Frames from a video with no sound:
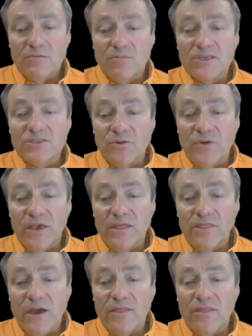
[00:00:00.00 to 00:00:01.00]
by showing
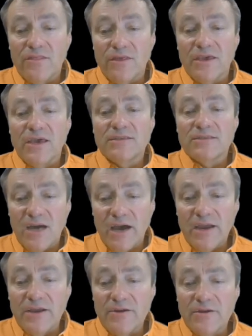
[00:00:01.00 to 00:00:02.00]
that the
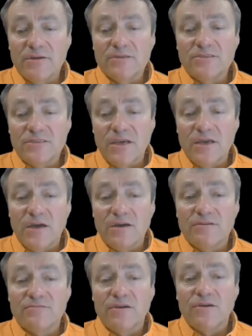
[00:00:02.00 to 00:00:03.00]
entire set
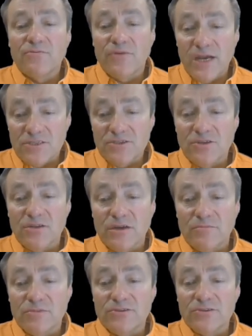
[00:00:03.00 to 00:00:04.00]
of rational
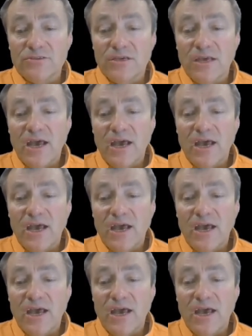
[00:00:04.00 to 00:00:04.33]
numbers